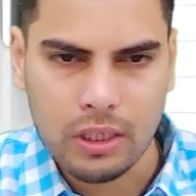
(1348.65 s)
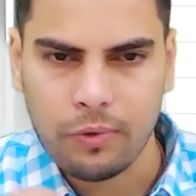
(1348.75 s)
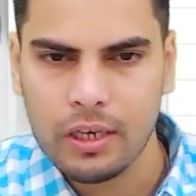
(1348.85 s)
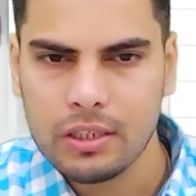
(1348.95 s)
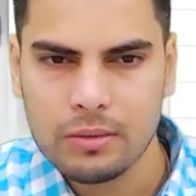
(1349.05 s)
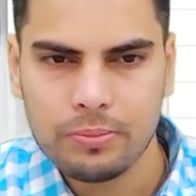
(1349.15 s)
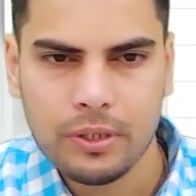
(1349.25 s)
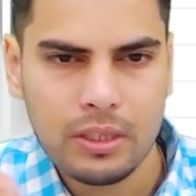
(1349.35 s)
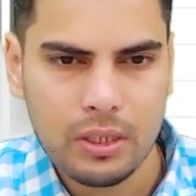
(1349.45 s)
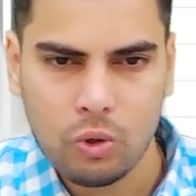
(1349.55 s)
Very
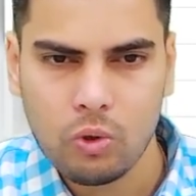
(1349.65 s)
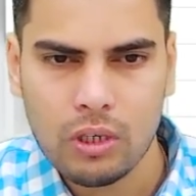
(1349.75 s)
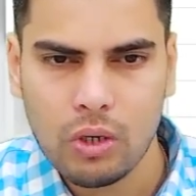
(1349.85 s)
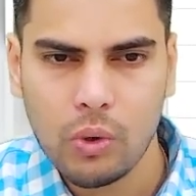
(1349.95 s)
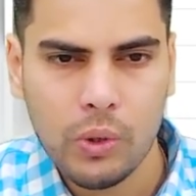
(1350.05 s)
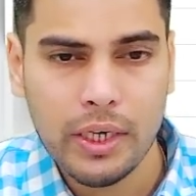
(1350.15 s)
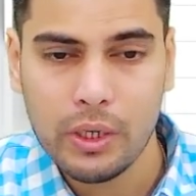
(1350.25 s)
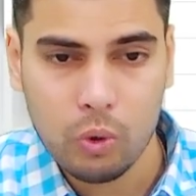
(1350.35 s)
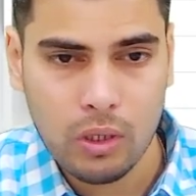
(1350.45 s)
simple. The total load into